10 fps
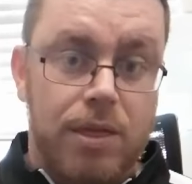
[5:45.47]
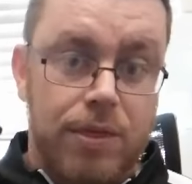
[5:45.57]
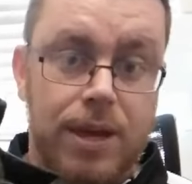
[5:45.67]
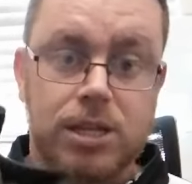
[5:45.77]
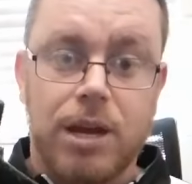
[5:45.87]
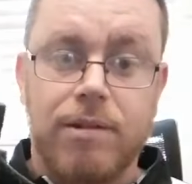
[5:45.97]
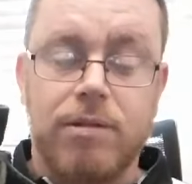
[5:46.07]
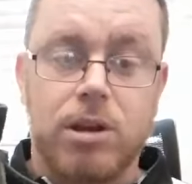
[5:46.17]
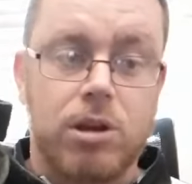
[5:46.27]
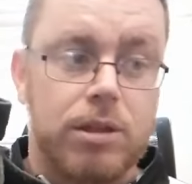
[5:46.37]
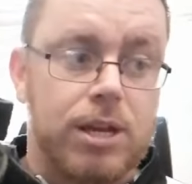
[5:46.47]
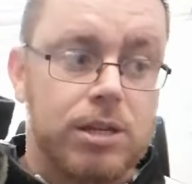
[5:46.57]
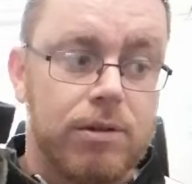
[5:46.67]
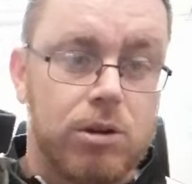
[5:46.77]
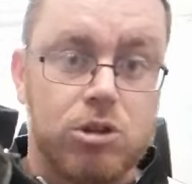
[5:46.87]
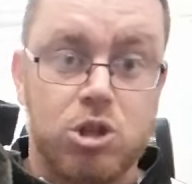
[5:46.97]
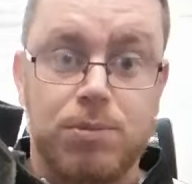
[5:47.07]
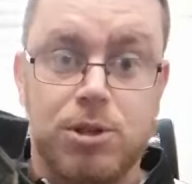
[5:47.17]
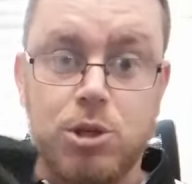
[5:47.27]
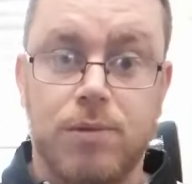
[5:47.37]
these are a good
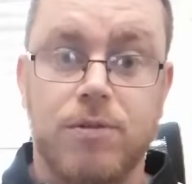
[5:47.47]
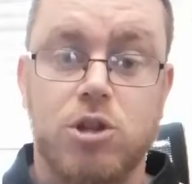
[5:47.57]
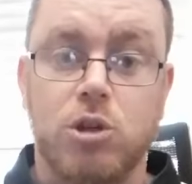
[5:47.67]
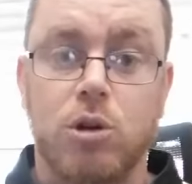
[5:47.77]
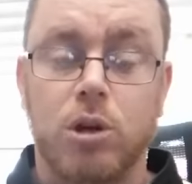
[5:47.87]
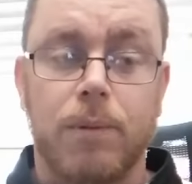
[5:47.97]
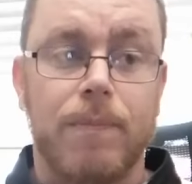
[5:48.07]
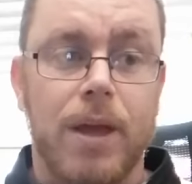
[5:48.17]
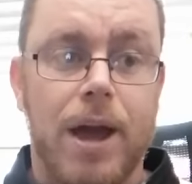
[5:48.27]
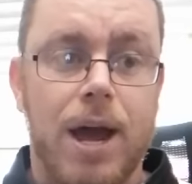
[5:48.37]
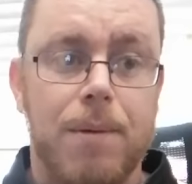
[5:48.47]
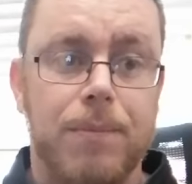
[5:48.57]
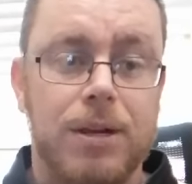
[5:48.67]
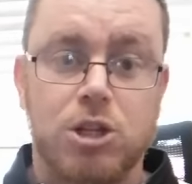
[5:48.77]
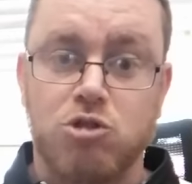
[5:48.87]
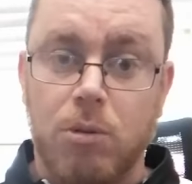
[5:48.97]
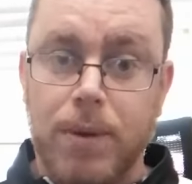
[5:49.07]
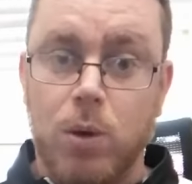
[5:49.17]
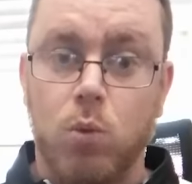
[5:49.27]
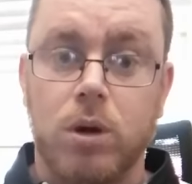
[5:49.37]
substitute for chalk. In the
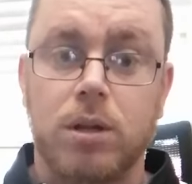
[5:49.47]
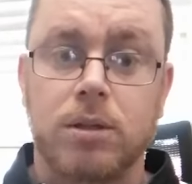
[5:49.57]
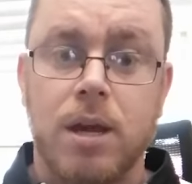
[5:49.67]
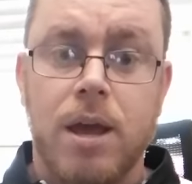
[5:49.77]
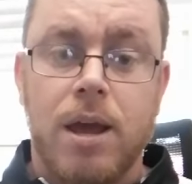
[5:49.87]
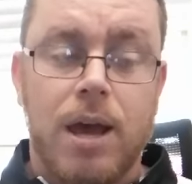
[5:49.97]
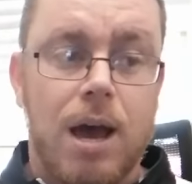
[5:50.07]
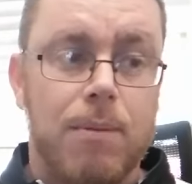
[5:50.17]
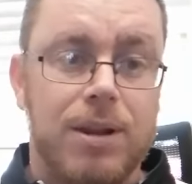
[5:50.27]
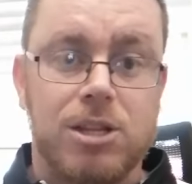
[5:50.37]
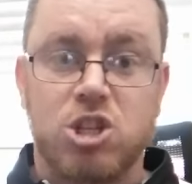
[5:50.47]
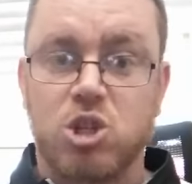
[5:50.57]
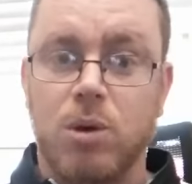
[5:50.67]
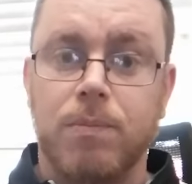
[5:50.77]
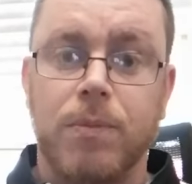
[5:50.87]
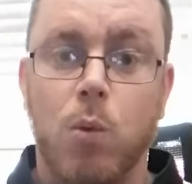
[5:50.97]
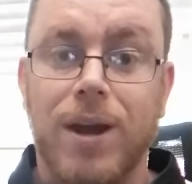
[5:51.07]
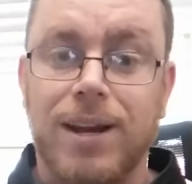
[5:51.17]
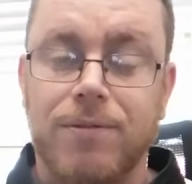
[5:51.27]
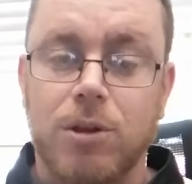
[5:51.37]
strongman world and in some
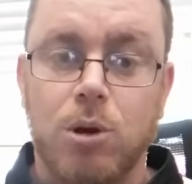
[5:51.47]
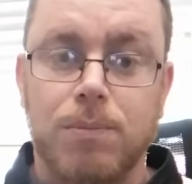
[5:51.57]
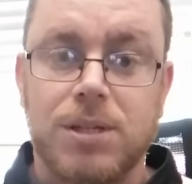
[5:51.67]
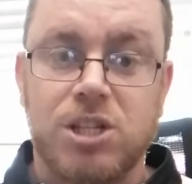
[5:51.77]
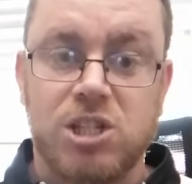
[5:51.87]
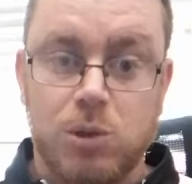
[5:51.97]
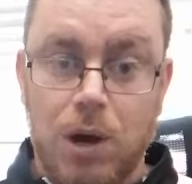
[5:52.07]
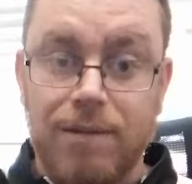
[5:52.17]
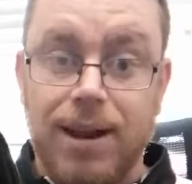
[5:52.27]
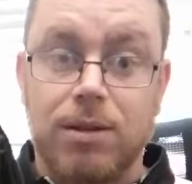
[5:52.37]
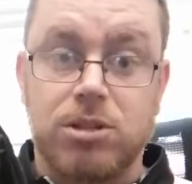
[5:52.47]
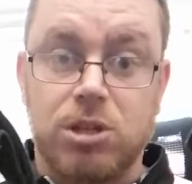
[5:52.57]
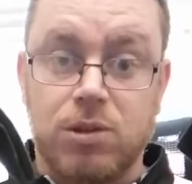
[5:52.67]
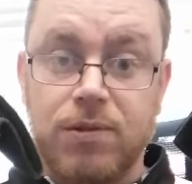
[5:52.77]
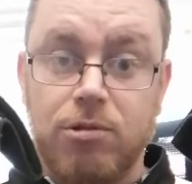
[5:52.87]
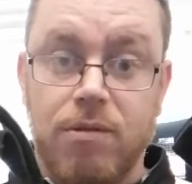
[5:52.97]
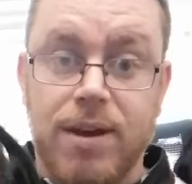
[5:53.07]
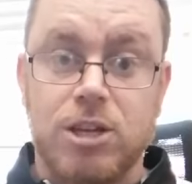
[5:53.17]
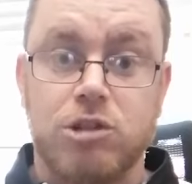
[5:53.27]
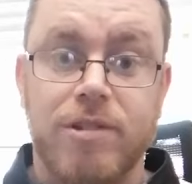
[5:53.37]
weightlifting competitions, you are allowed to use figure of
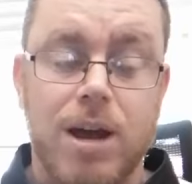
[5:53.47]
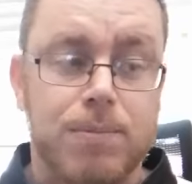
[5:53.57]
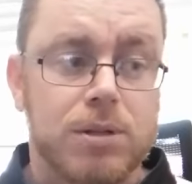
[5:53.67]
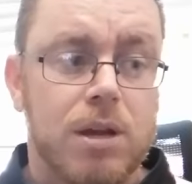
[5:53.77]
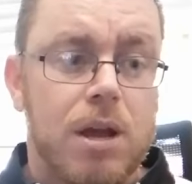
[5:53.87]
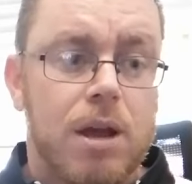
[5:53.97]
8 straps.